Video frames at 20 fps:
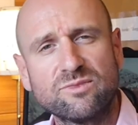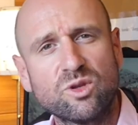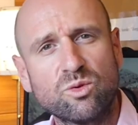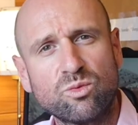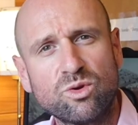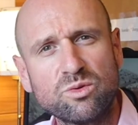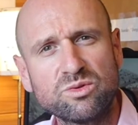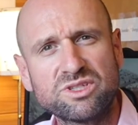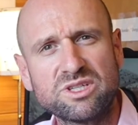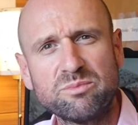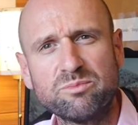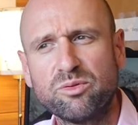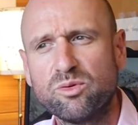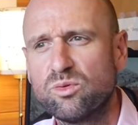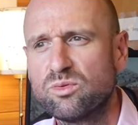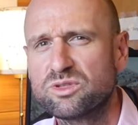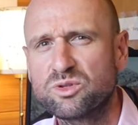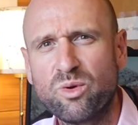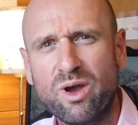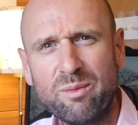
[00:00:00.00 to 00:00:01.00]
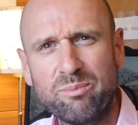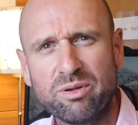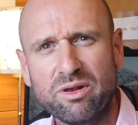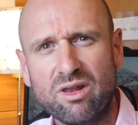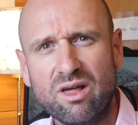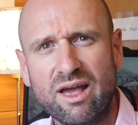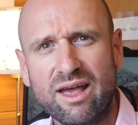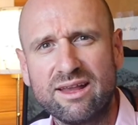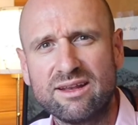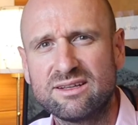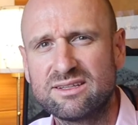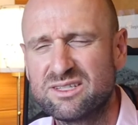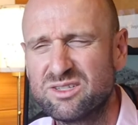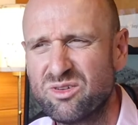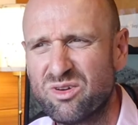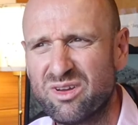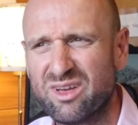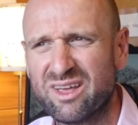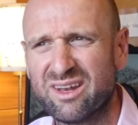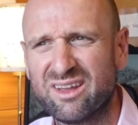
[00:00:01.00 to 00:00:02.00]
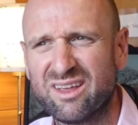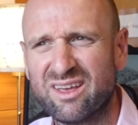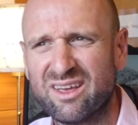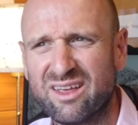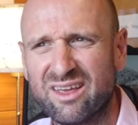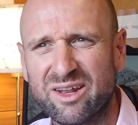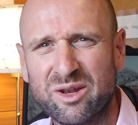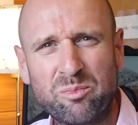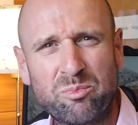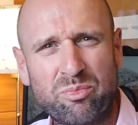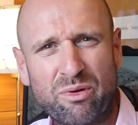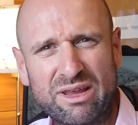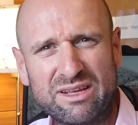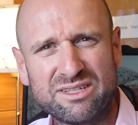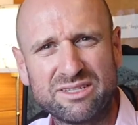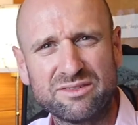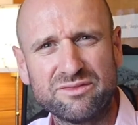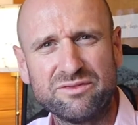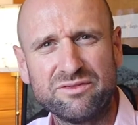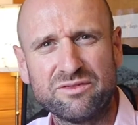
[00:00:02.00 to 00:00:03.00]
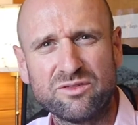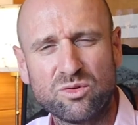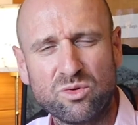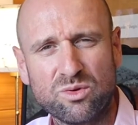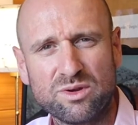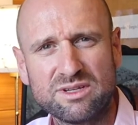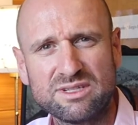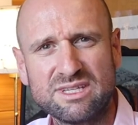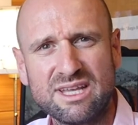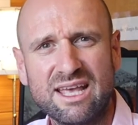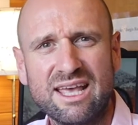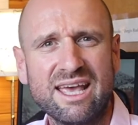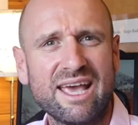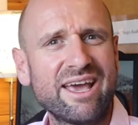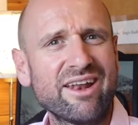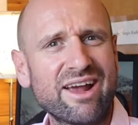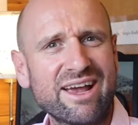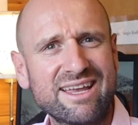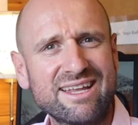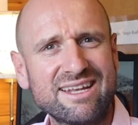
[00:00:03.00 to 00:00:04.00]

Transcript: Real simple, it's quite polite, it's not an abrasive noise, and I